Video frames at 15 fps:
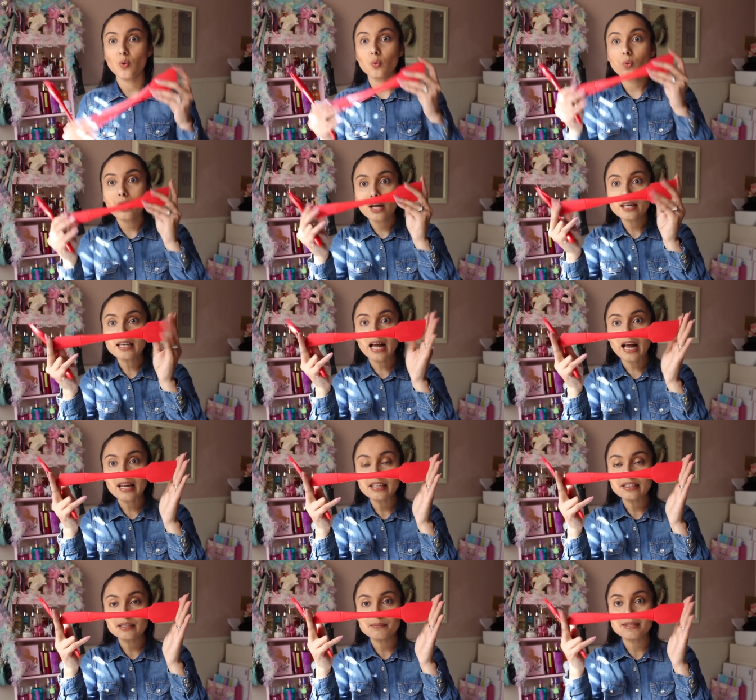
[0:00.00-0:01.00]
One
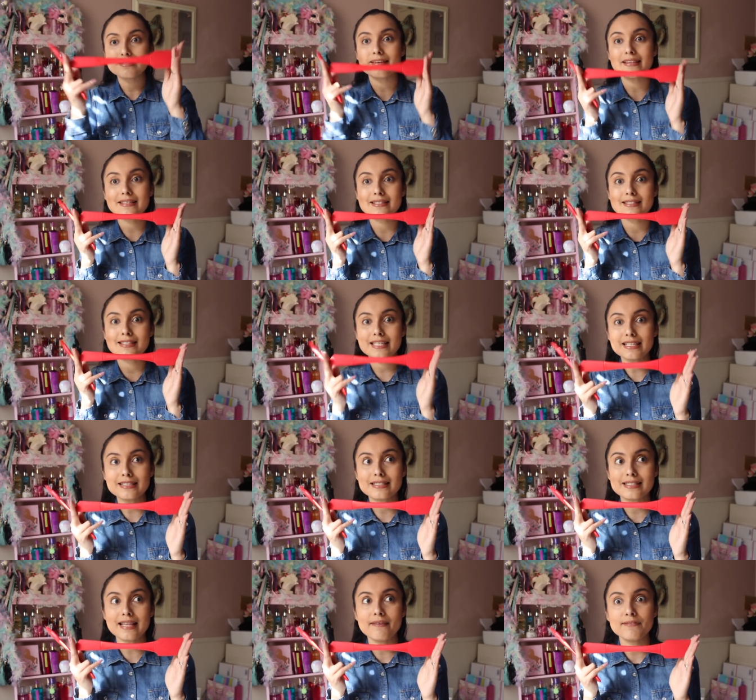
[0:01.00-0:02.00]
item is like $6,
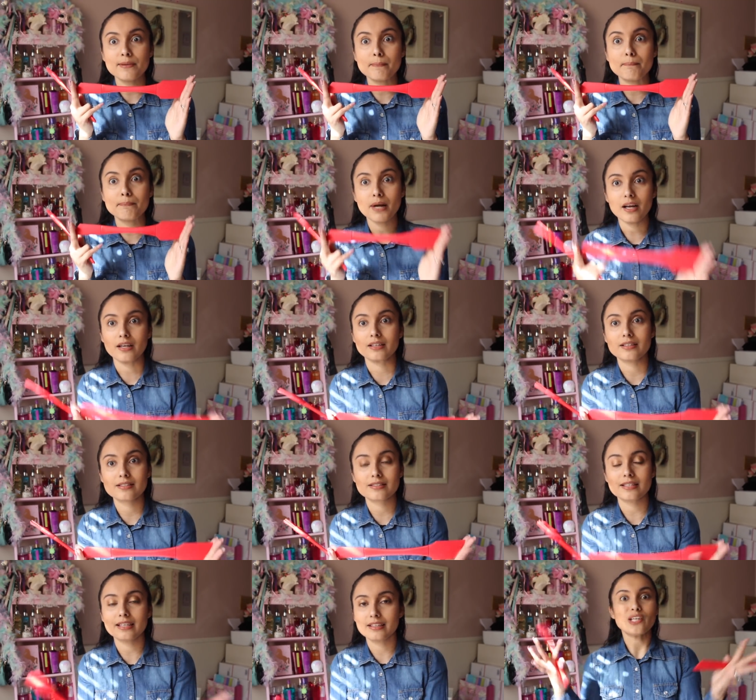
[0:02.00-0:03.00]

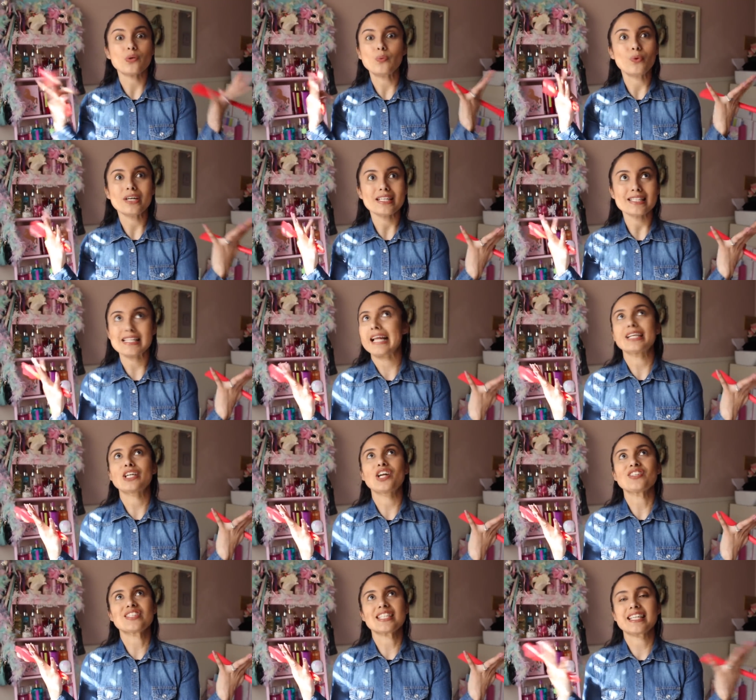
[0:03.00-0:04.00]
$7. Like, what is that
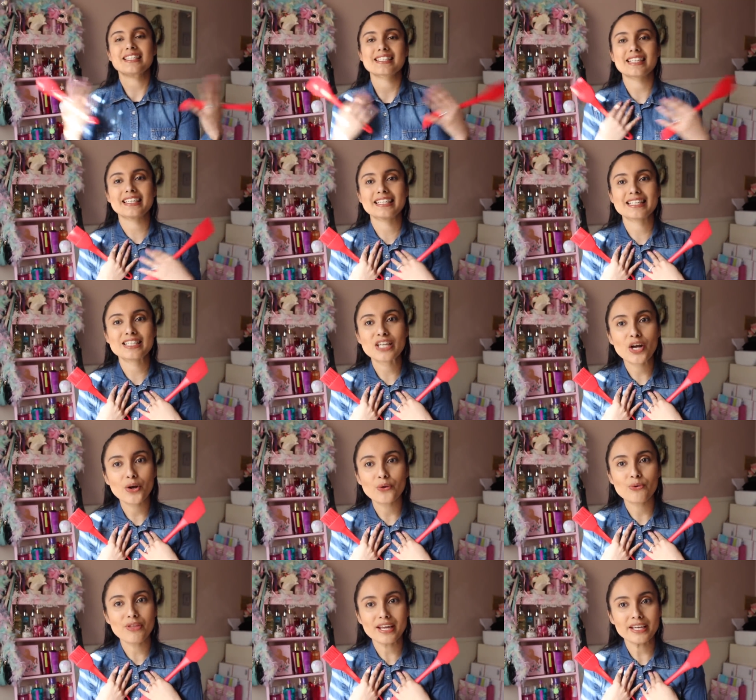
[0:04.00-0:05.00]
nonsense? Like,
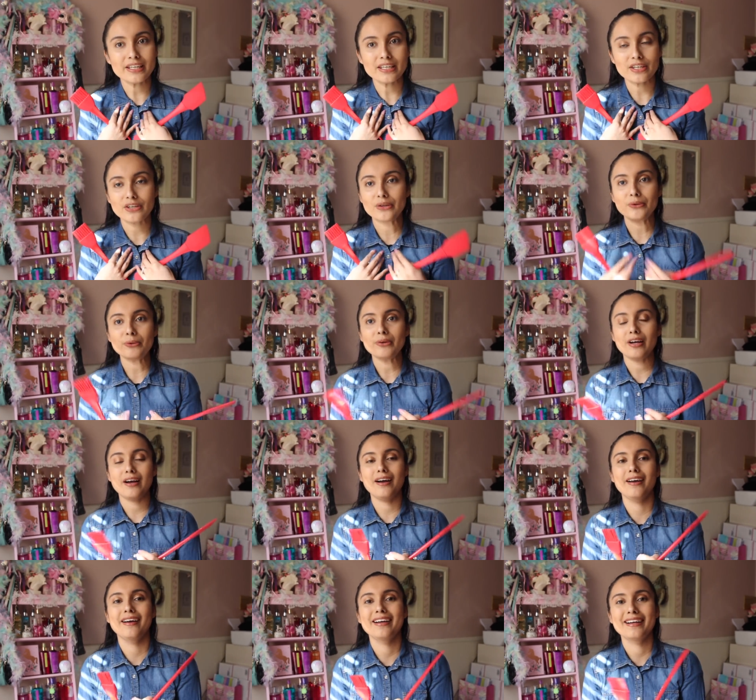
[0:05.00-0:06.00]
no, thank you.
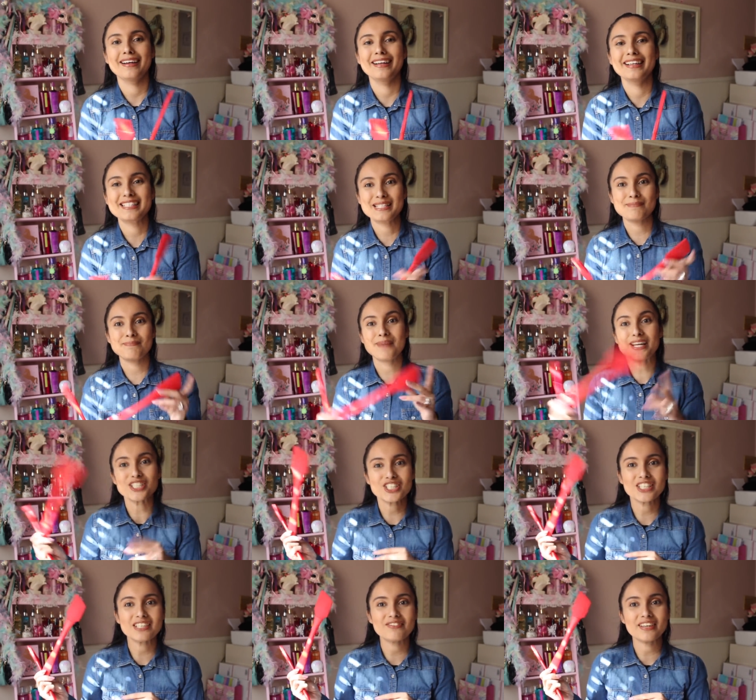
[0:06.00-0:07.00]

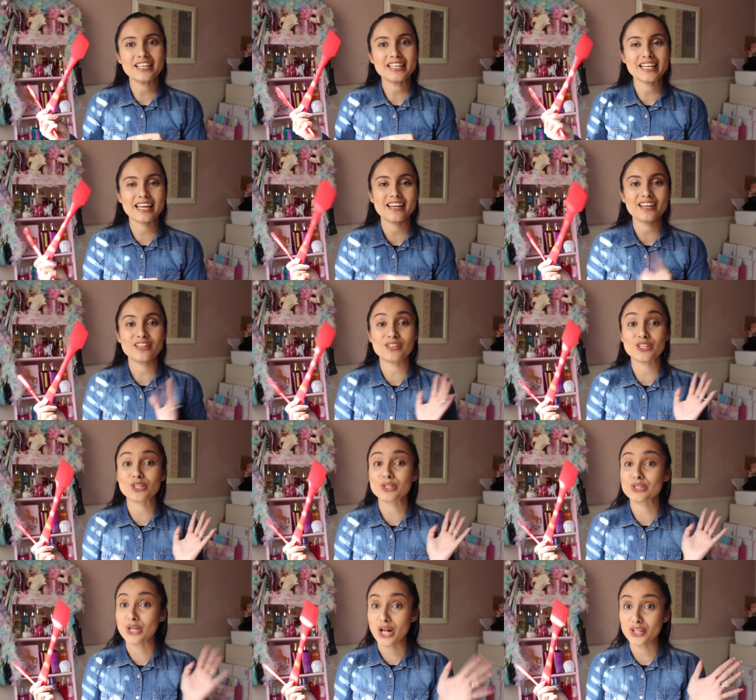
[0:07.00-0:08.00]
Especially if I can get it at
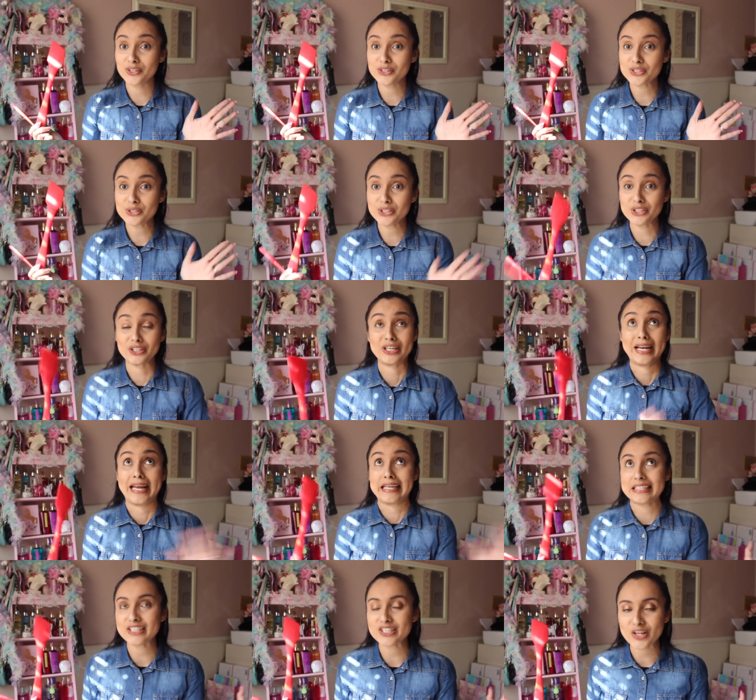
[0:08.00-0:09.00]
the Dollar Tree or
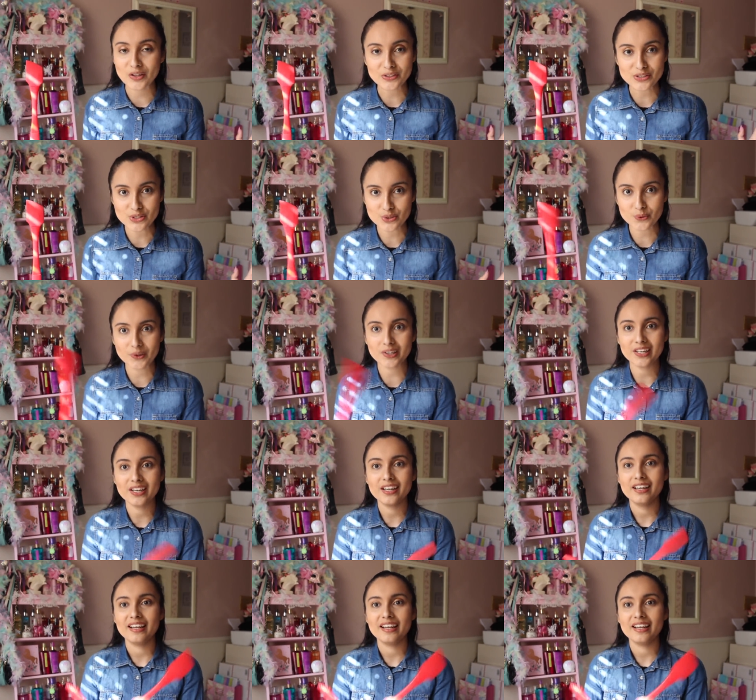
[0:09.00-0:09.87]
any dollar store.